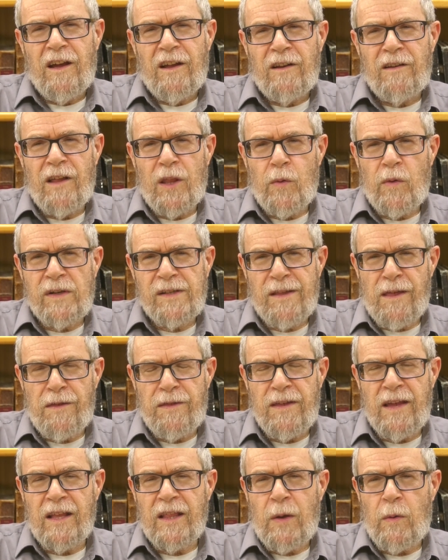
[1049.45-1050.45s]
In other words, the
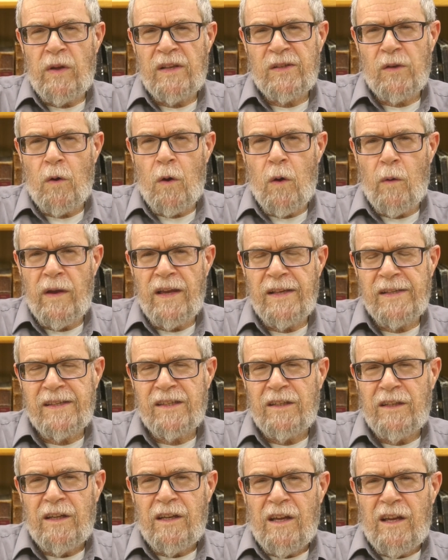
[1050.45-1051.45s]
thing that was
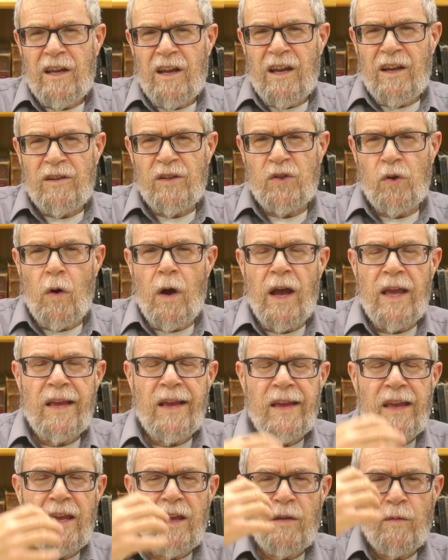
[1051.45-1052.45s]
always
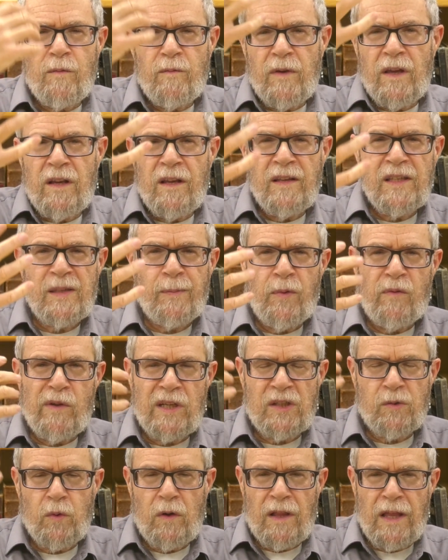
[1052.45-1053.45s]
drawing him in his
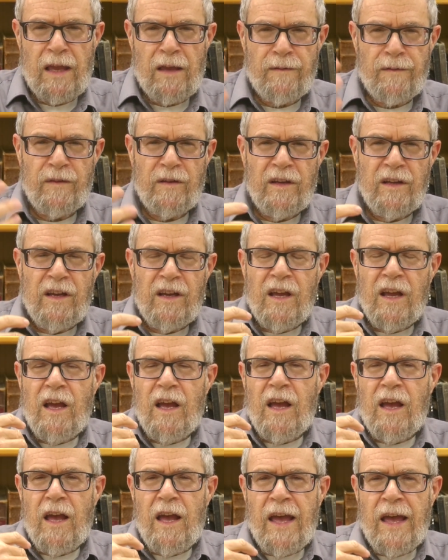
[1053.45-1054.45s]
spiritual life
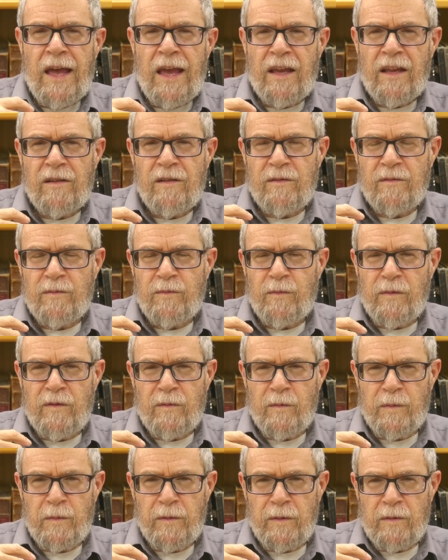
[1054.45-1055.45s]

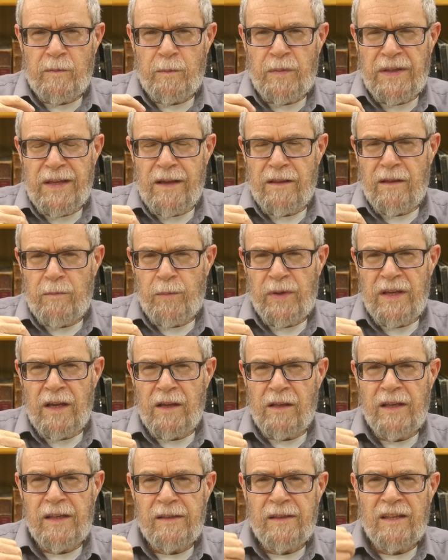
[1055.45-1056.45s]
and
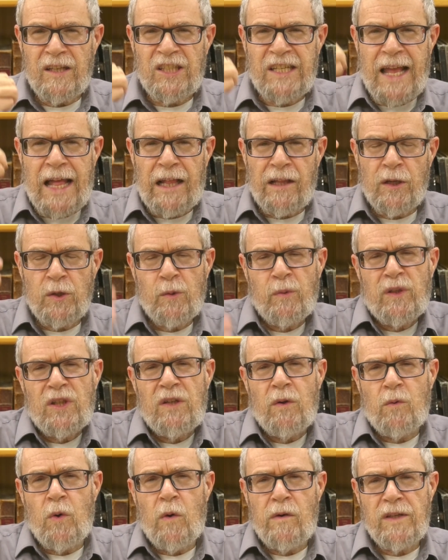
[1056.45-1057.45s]
being the challenge which
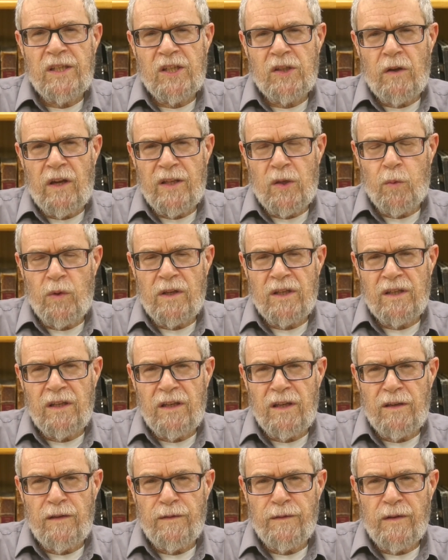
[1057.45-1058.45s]
he always tried to
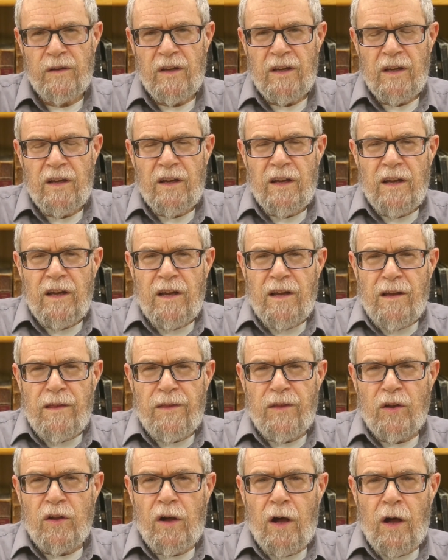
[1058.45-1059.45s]
achieve,
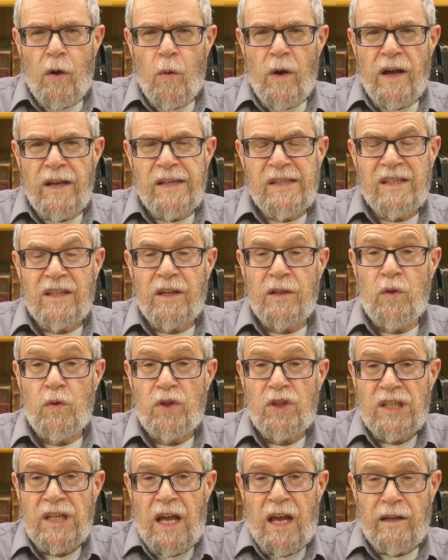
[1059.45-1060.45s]
the goal was
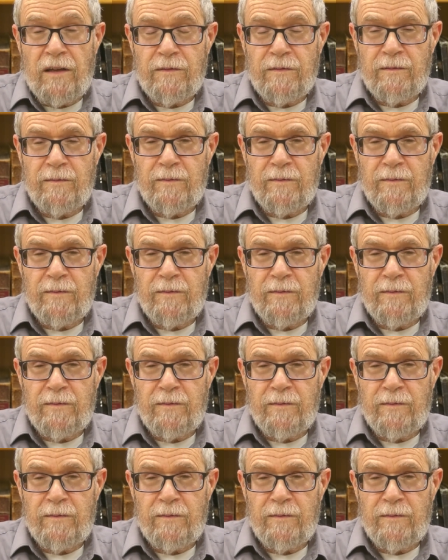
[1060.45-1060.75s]
Kedusha.